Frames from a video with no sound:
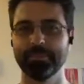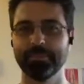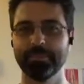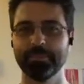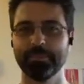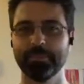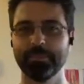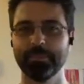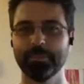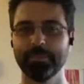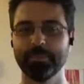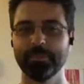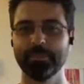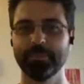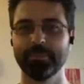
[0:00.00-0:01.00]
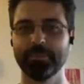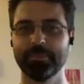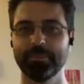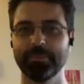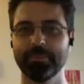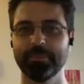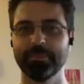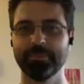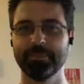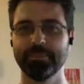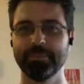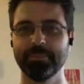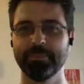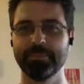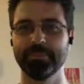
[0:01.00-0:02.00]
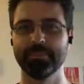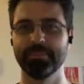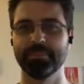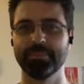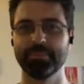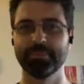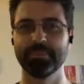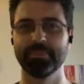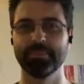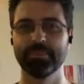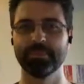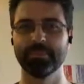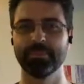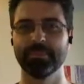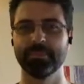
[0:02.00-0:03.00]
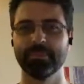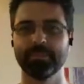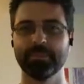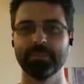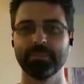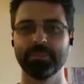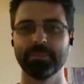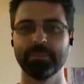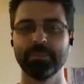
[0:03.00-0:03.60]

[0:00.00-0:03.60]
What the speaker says: (not speaking)